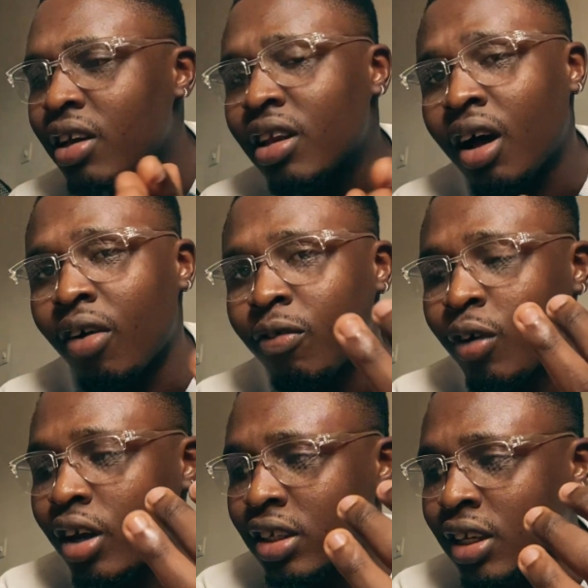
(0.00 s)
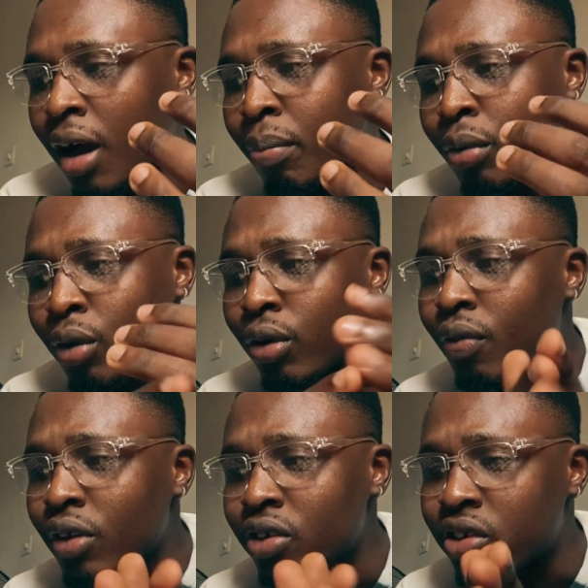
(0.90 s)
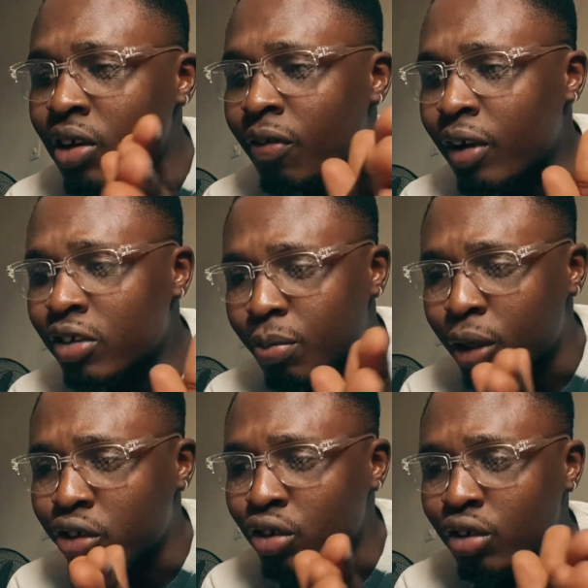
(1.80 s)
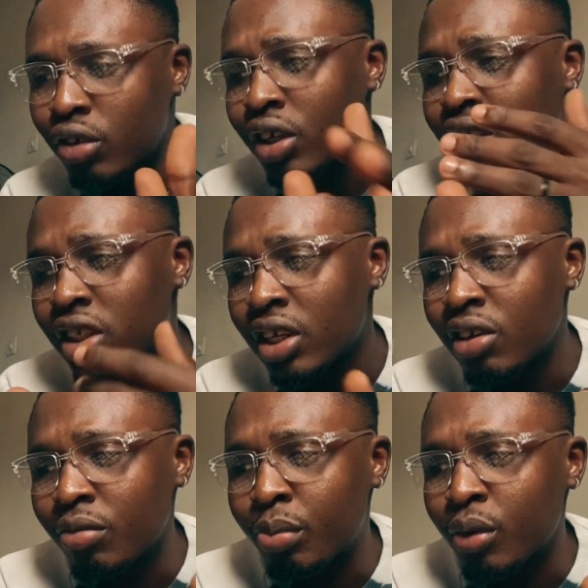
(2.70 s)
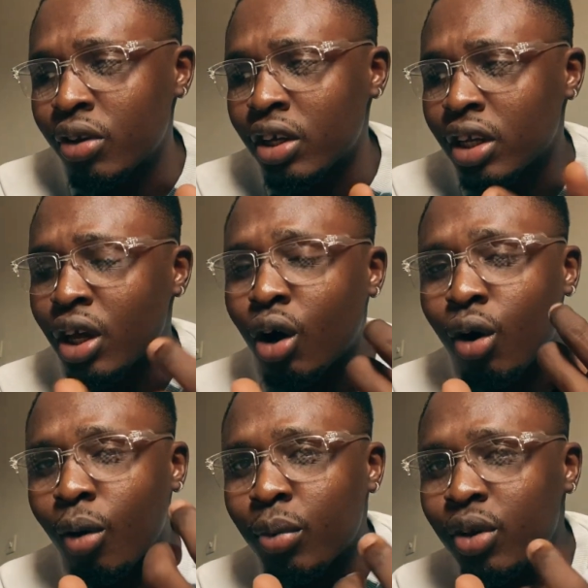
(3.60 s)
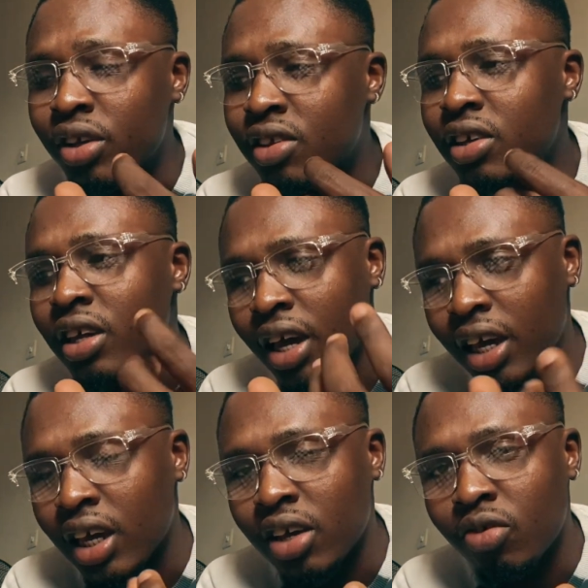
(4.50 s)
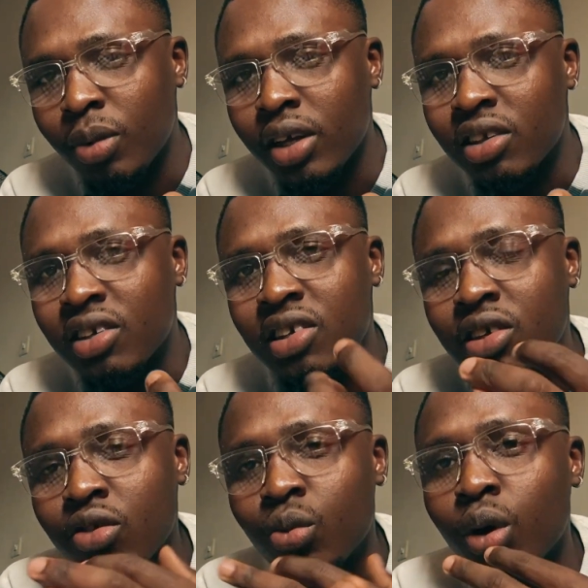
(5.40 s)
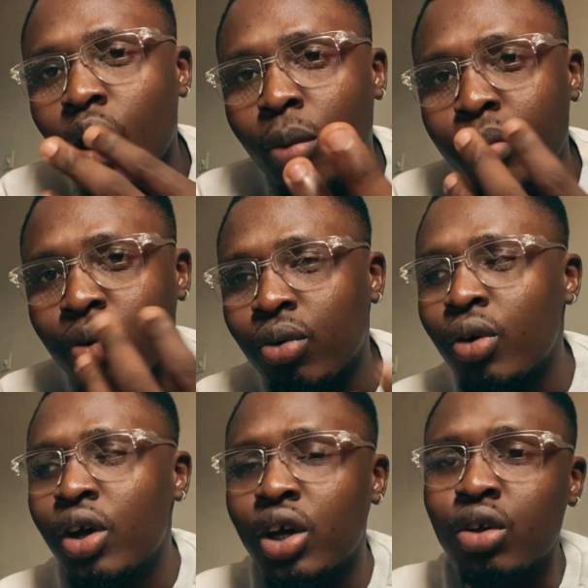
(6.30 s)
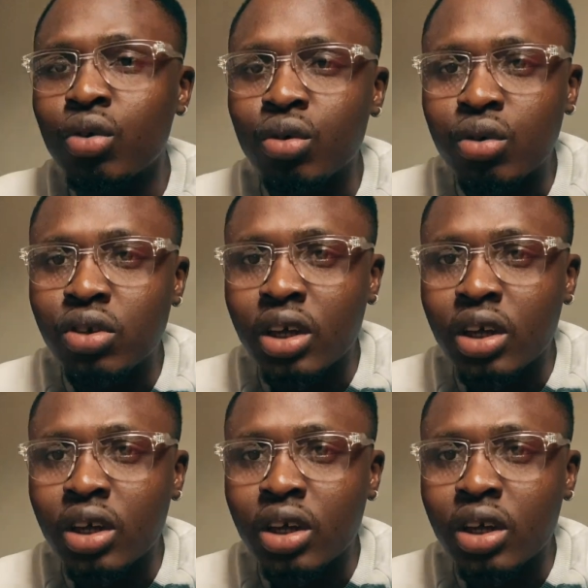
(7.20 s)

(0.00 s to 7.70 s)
Now, for example, self-expression, skill building, community engagement. These things will help you in those